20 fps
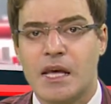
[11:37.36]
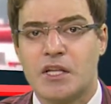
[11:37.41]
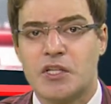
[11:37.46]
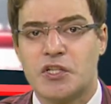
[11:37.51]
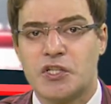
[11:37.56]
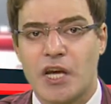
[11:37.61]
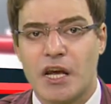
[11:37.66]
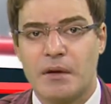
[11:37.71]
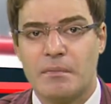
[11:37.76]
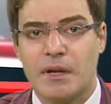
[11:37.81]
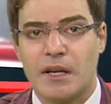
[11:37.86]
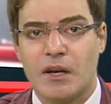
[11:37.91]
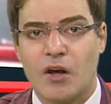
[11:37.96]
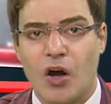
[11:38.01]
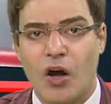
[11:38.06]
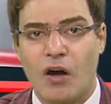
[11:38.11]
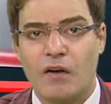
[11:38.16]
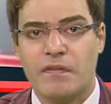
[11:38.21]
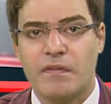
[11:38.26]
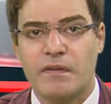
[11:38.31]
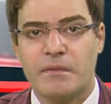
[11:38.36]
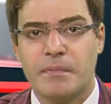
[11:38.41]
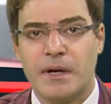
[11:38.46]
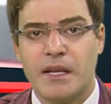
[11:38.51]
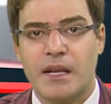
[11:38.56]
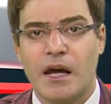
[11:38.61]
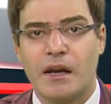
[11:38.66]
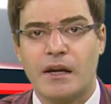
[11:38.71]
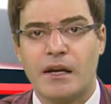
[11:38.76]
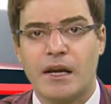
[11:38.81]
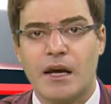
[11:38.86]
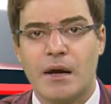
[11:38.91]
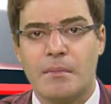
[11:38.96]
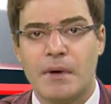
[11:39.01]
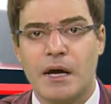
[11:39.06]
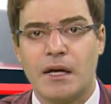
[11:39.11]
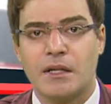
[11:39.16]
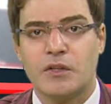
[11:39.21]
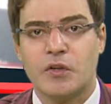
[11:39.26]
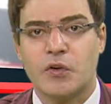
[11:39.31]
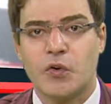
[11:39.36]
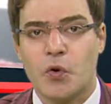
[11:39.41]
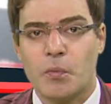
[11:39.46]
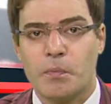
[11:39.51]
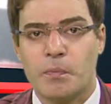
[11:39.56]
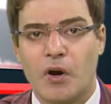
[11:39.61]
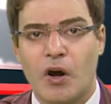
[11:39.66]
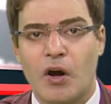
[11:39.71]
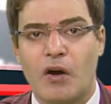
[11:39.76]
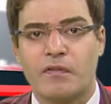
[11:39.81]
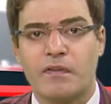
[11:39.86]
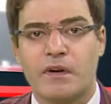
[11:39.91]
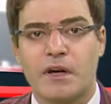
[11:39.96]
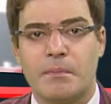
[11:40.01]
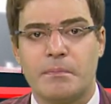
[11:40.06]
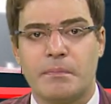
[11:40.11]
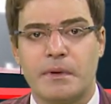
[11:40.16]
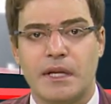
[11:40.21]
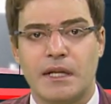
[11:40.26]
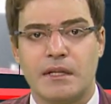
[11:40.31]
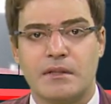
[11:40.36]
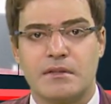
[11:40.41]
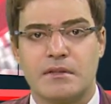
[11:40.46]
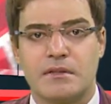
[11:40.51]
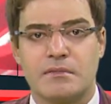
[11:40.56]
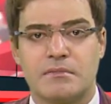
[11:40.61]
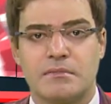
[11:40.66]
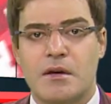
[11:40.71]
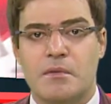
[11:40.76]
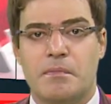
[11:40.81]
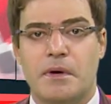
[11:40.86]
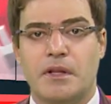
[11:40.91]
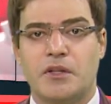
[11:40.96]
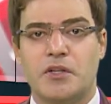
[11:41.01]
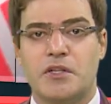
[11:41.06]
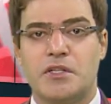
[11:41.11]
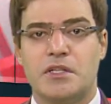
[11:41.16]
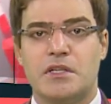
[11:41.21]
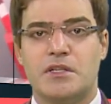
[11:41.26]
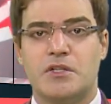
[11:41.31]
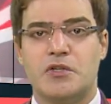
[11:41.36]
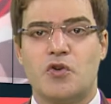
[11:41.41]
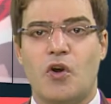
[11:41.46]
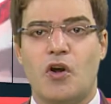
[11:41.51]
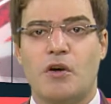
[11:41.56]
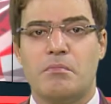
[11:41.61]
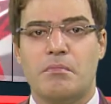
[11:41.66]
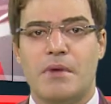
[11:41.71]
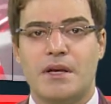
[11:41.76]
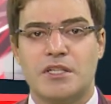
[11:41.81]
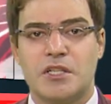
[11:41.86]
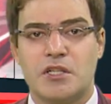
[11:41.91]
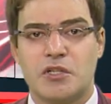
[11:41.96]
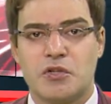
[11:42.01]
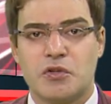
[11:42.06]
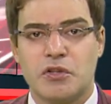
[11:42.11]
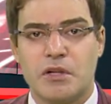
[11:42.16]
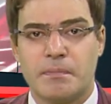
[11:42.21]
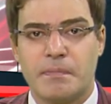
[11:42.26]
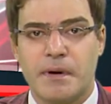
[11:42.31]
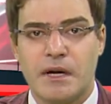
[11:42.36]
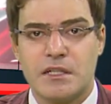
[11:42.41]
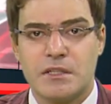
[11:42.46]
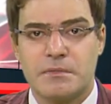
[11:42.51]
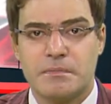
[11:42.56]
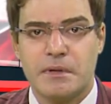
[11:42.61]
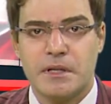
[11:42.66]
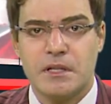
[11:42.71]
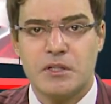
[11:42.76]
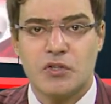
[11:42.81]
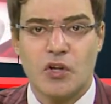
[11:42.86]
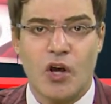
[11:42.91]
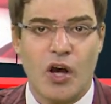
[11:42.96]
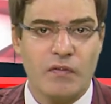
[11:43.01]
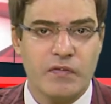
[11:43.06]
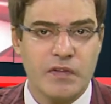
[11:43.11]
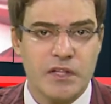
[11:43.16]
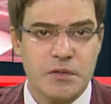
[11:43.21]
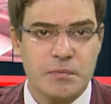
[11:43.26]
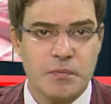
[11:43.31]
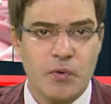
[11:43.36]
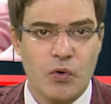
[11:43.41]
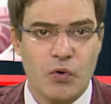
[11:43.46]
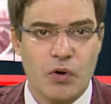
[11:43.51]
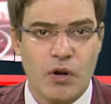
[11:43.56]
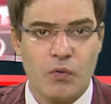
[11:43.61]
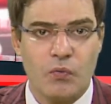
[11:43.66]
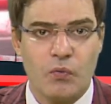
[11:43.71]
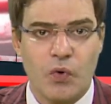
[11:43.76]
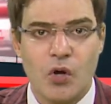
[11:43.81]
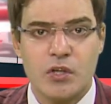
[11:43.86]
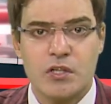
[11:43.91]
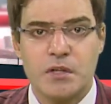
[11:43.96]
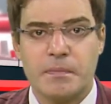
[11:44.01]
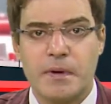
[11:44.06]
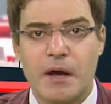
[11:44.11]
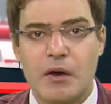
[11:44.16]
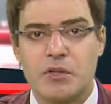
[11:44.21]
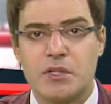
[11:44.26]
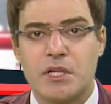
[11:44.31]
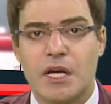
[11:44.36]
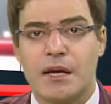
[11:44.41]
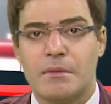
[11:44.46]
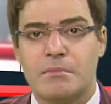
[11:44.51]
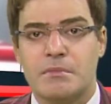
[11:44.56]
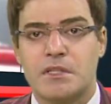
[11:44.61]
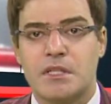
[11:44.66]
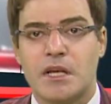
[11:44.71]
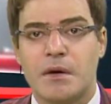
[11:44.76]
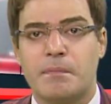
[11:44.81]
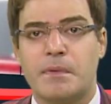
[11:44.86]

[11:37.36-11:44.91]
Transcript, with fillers: Chairman of Bannari Amman Group of Companies. Patriji's strong message to the participants of this program was about Ahimsa